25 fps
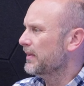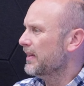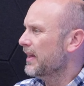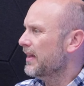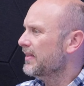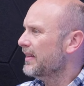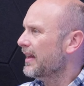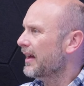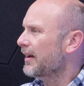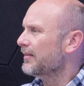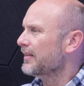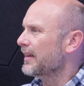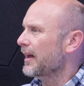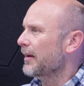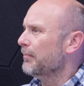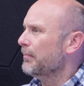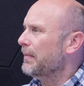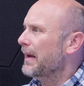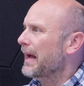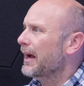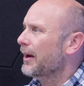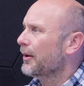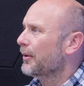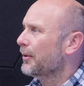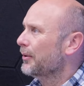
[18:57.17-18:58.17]
but then that that
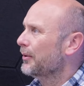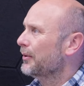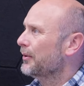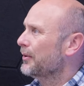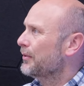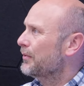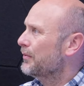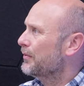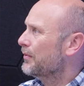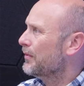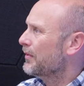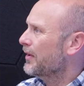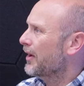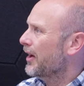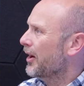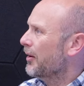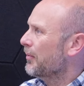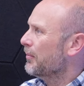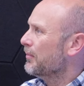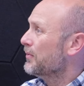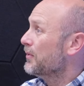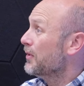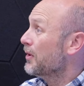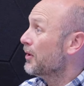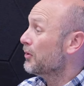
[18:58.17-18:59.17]
power of
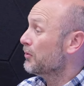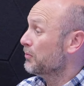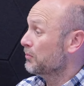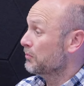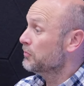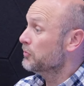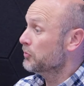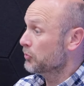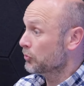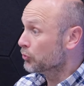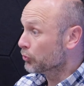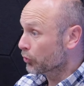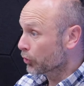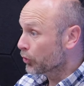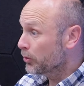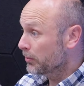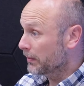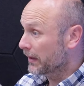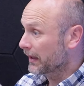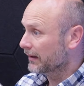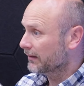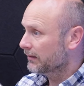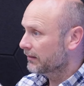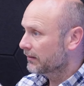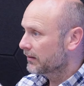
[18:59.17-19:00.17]
um,
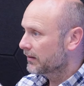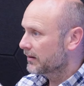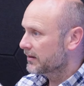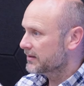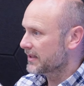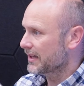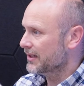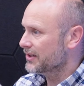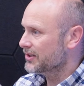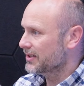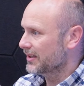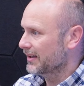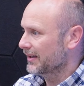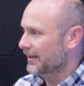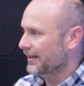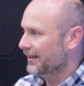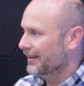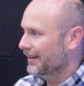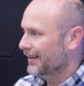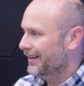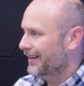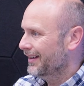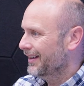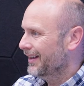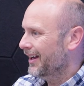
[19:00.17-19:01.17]
grooming essentially.
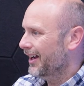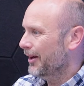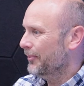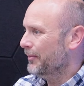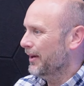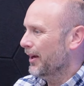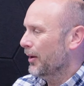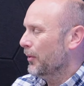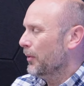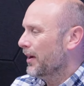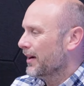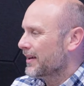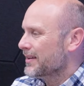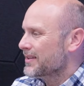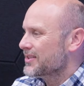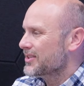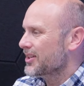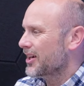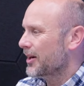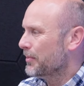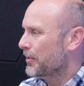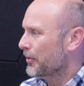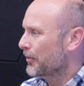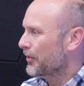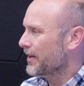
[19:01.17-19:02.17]
Absolutely. I mean, I work in
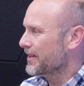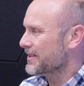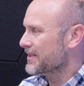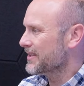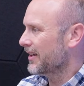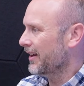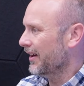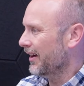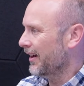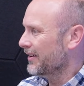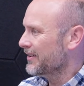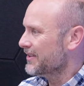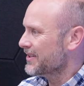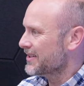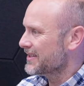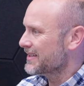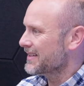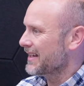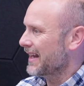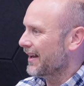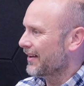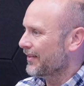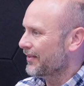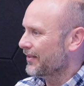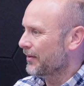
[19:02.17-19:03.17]
cyber risk. I
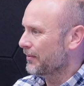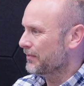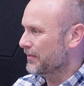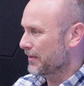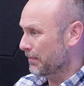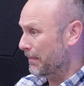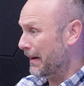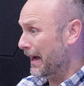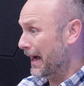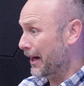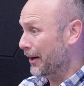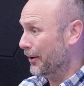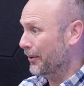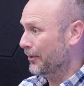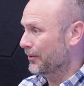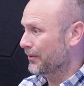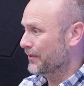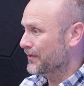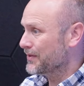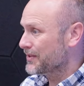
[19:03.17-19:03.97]
understand the, the power